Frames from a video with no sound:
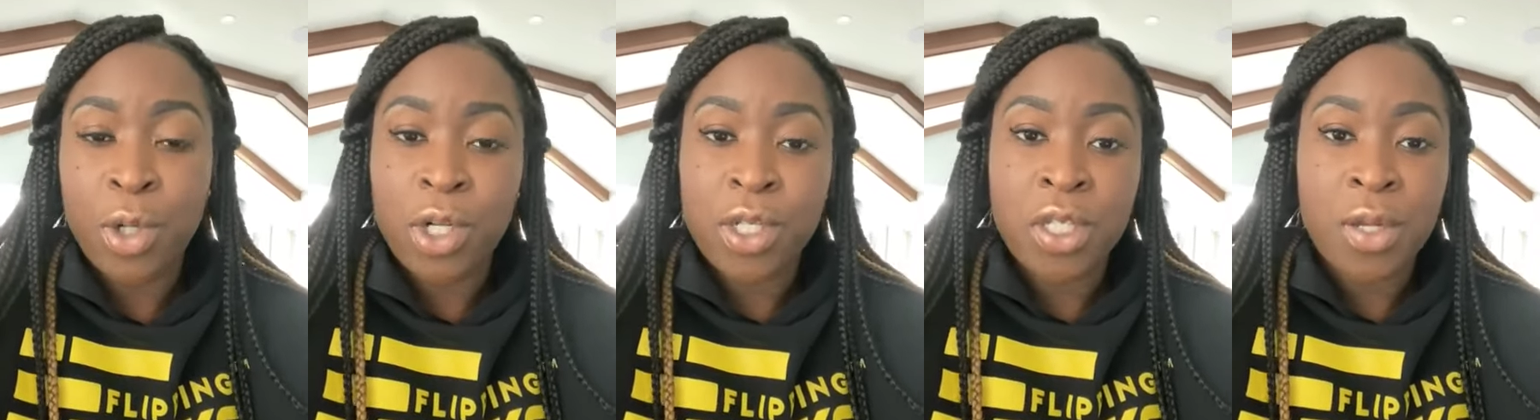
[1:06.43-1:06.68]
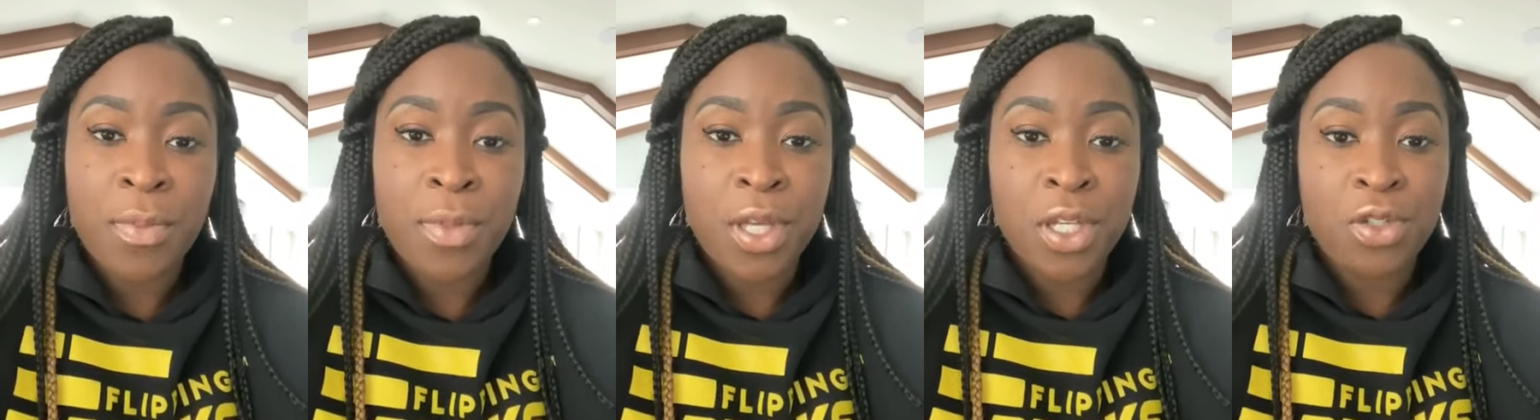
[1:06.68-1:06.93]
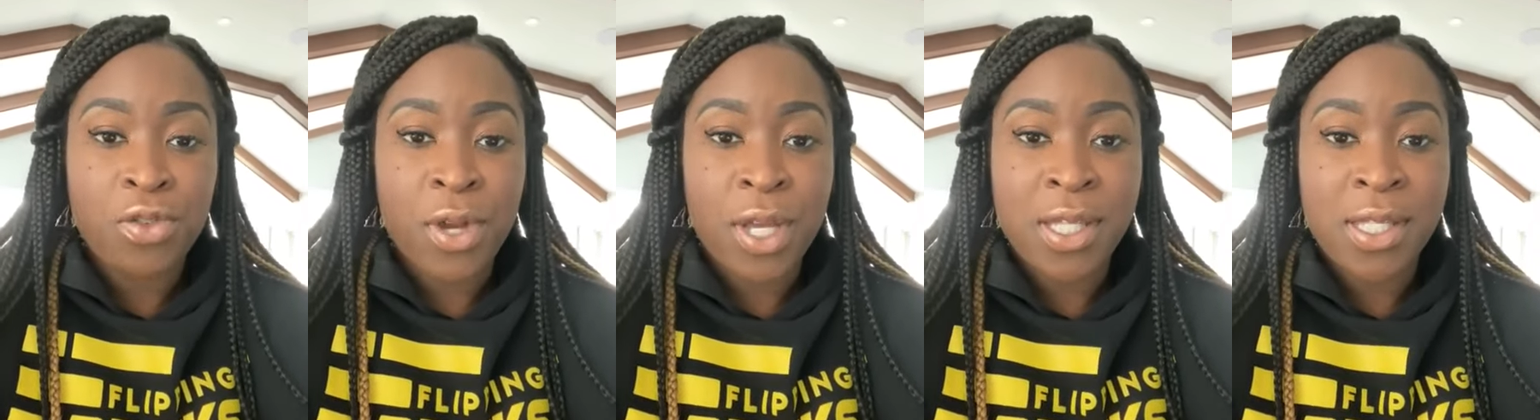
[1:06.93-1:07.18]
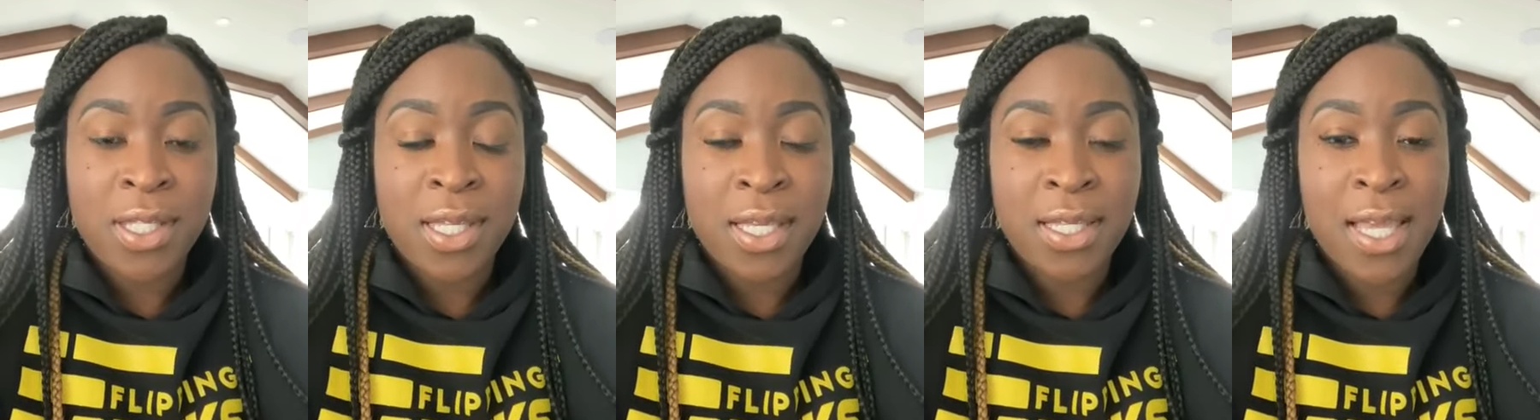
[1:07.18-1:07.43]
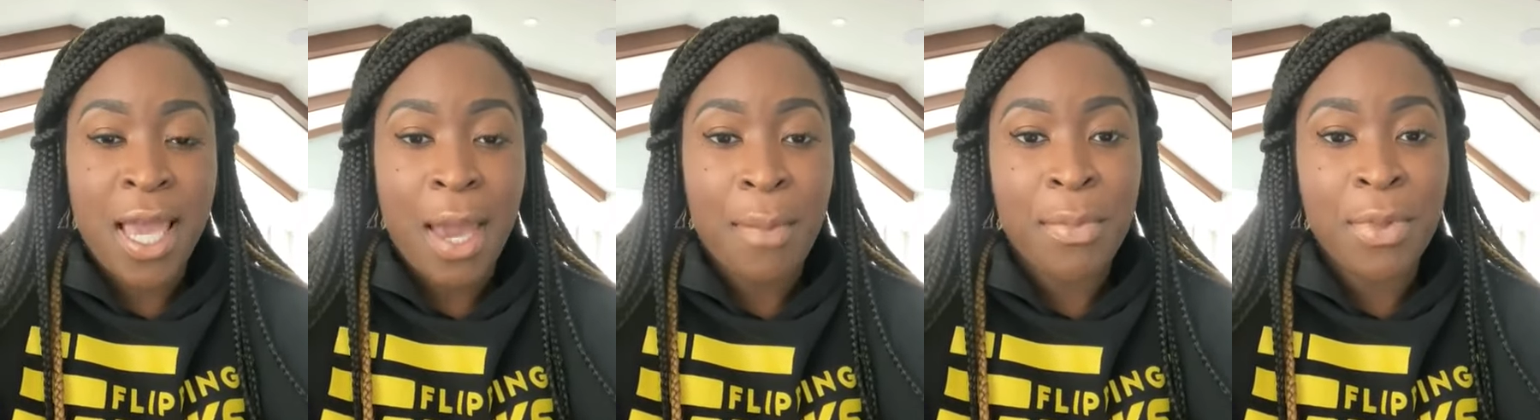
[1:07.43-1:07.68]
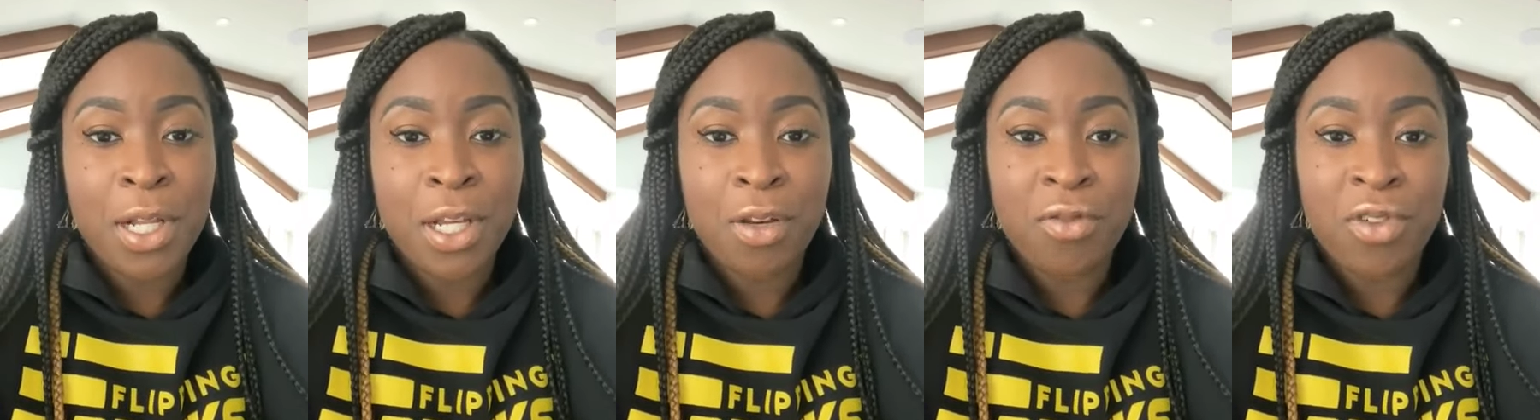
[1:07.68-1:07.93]
What are some of the trends that's
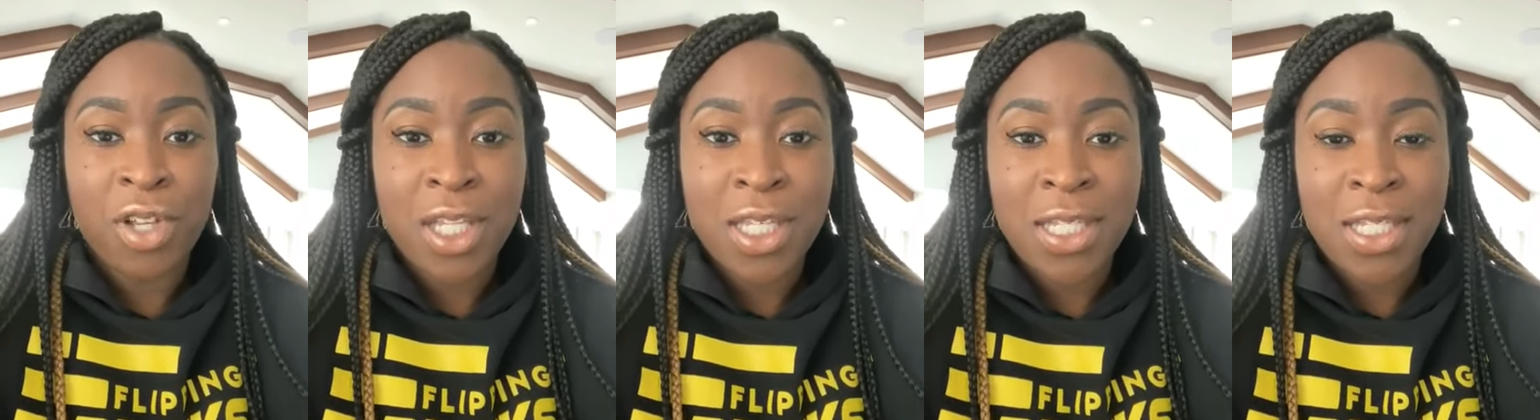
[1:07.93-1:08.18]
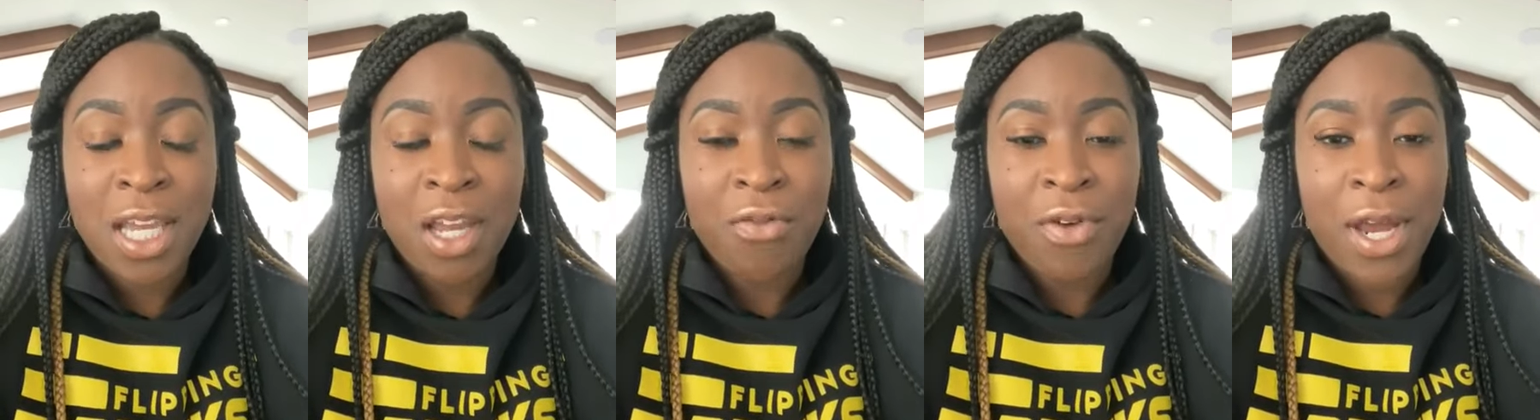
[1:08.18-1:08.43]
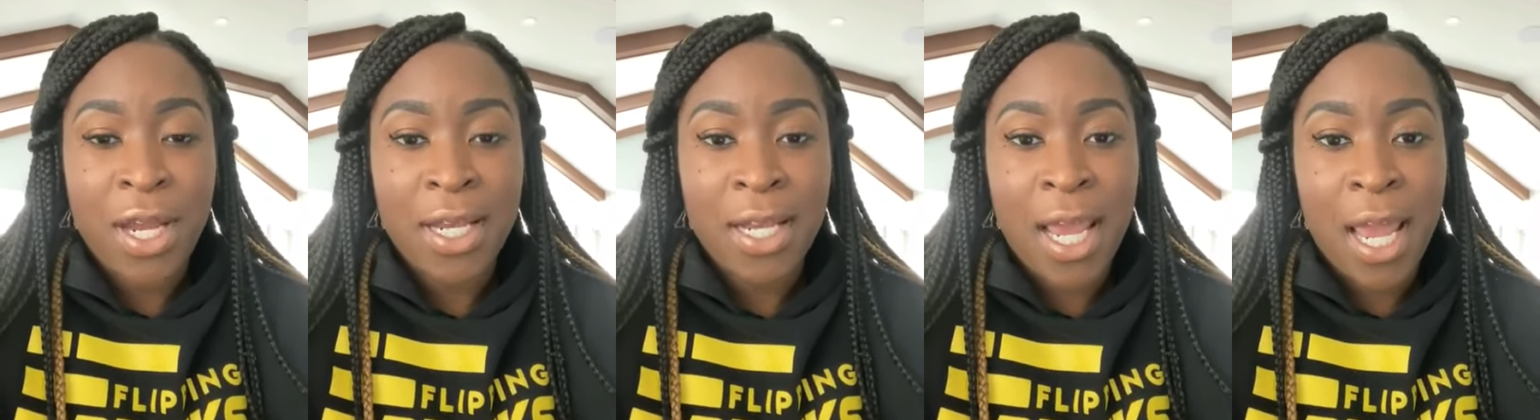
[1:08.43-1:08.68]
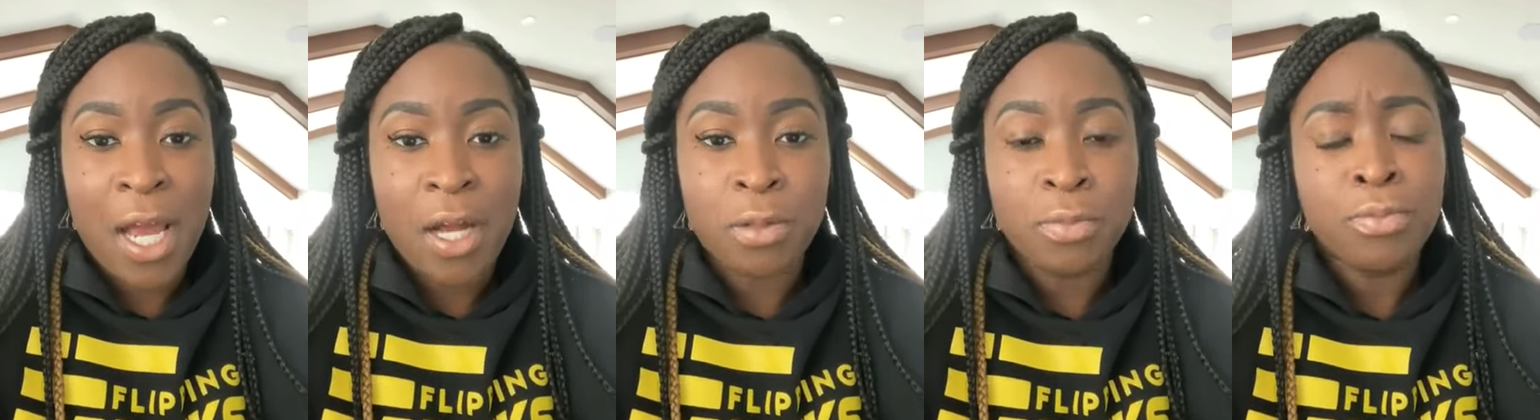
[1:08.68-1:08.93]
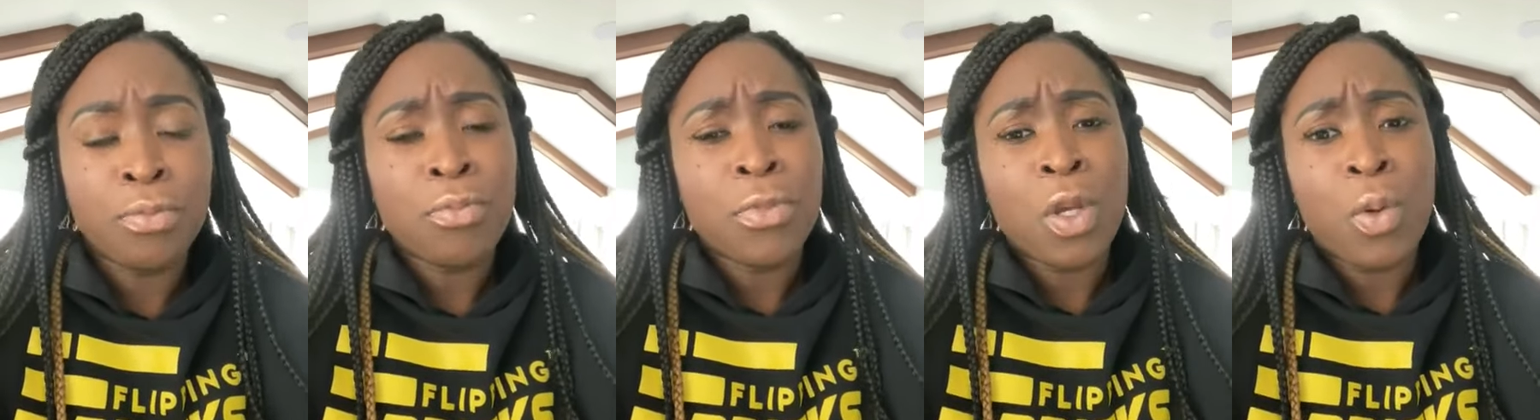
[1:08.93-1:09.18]
happening in real estate right now?